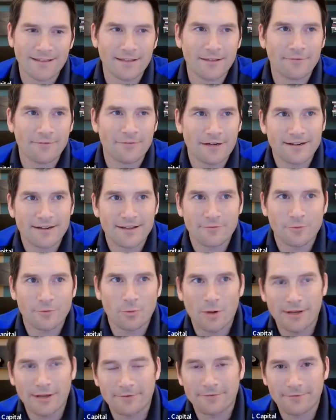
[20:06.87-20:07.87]
if I didn't have a
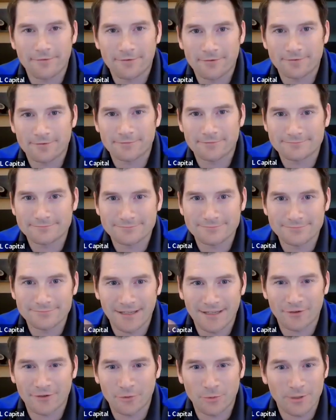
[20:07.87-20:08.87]
wife
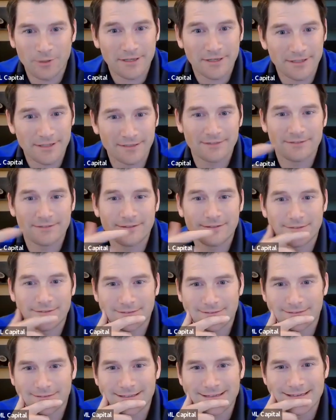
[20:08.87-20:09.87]
and or
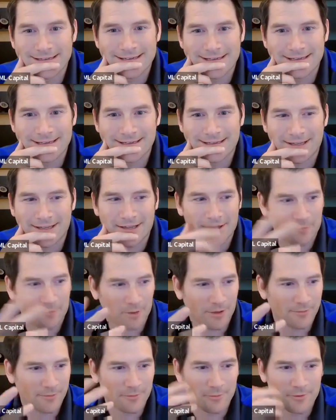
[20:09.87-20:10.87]
kids, I
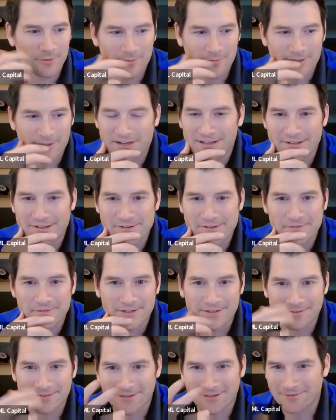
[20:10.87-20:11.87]
probably would have been in
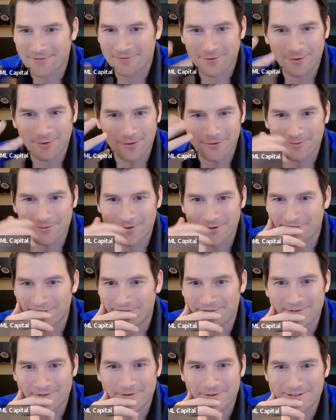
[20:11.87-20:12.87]
Cleveland, right? For all the
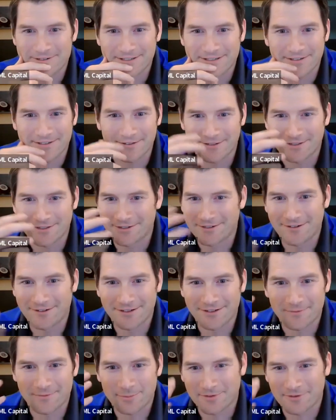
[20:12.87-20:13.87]
reasons you articulated,
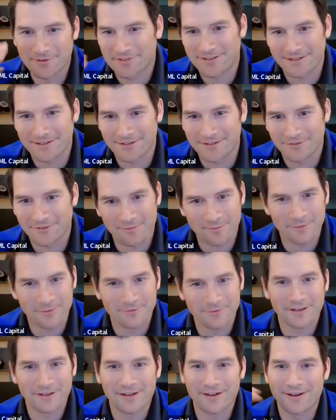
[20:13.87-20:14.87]
right? The prestige, the
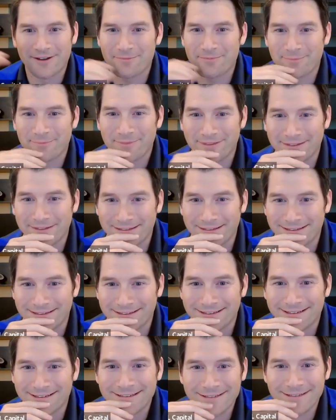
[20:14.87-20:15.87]
moving up,
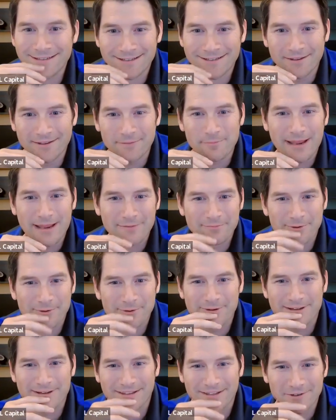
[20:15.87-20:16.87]
the
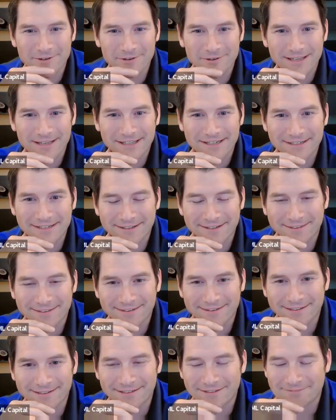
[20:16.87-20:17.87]
pampering that you get
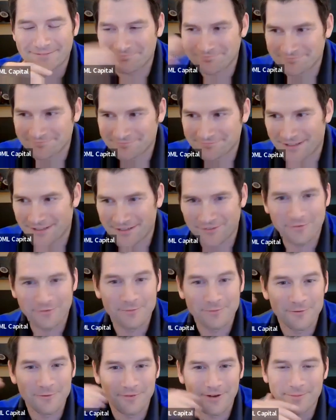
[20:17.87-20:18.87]
as you
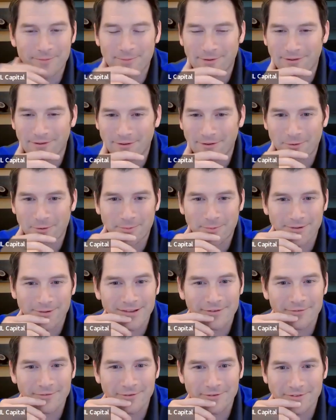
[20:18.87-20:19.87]
move up in the corporate
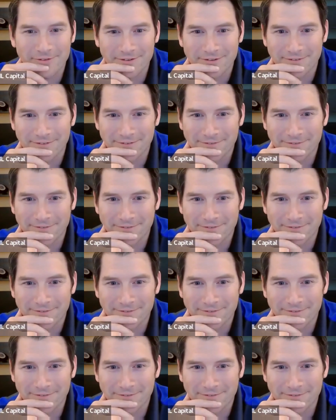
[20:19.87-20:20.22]
levels